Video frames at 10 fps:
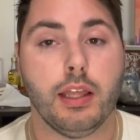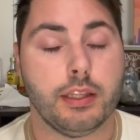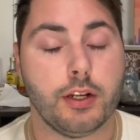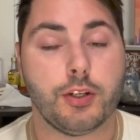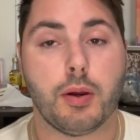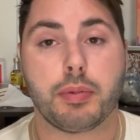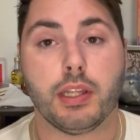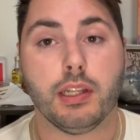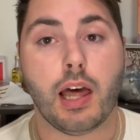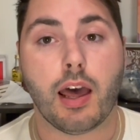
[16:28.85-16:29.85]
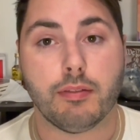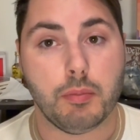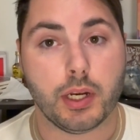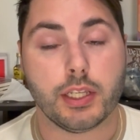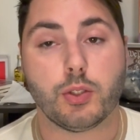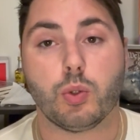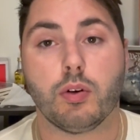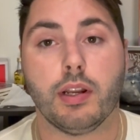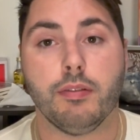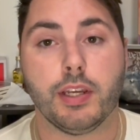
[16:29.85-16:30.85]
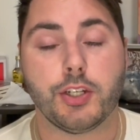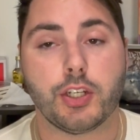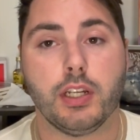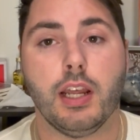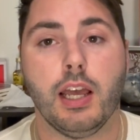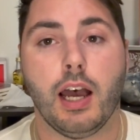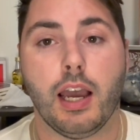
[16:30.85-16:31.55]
they're dumping a lot of money into a renovation,